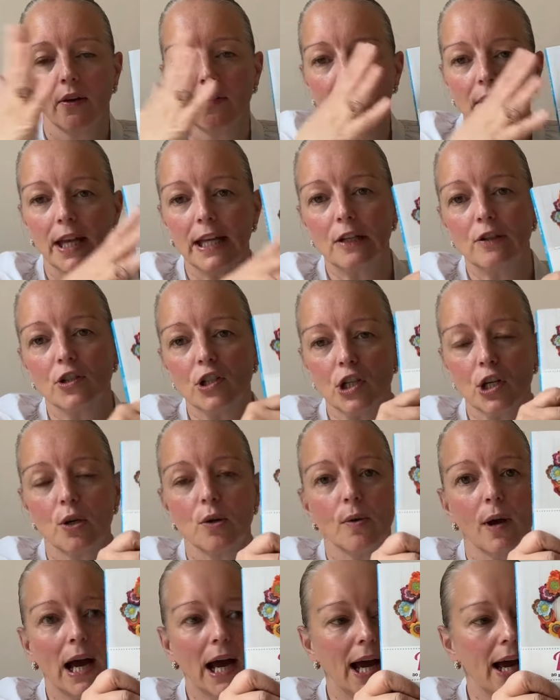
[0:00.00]
they
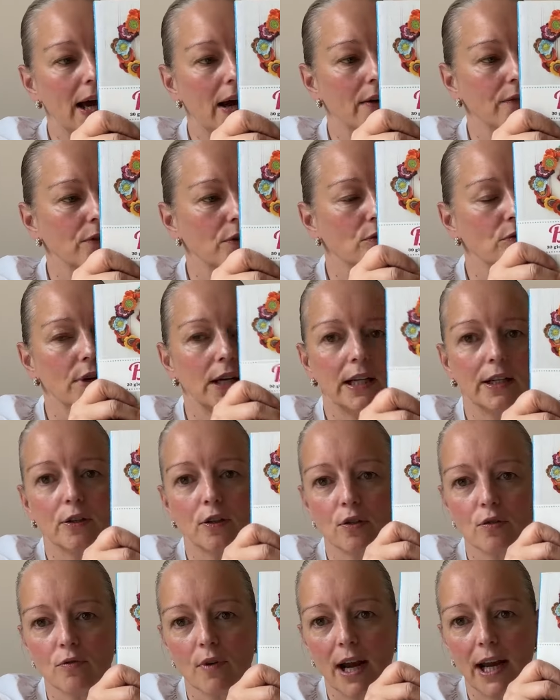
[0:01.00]
do have a really
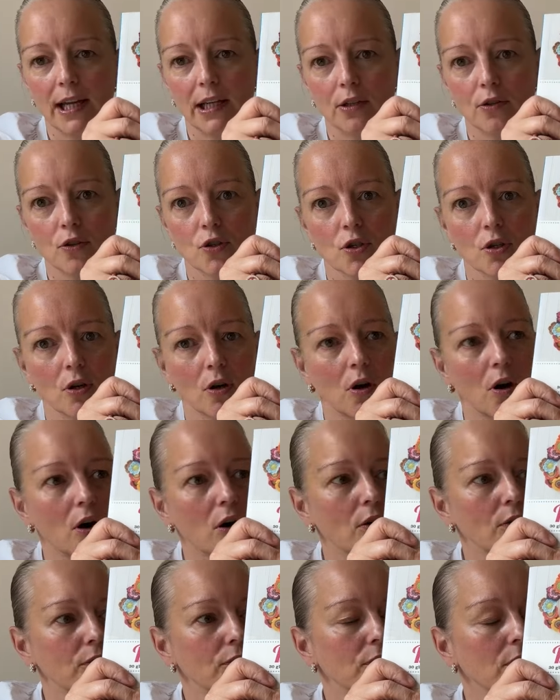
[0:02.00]
good range
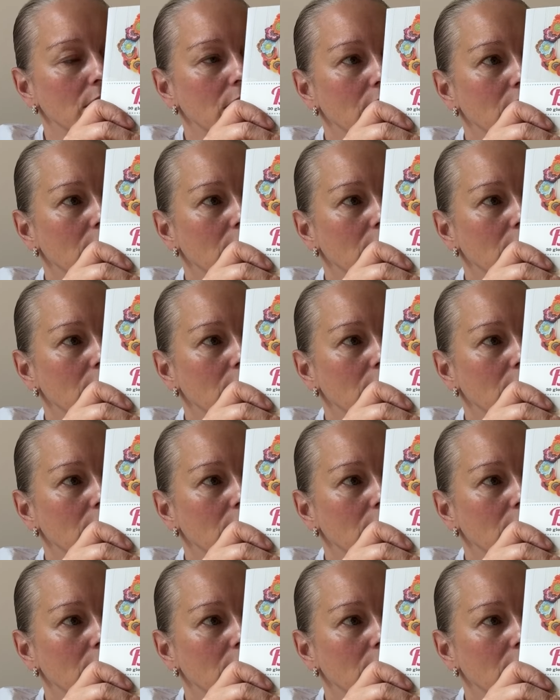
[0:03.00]
of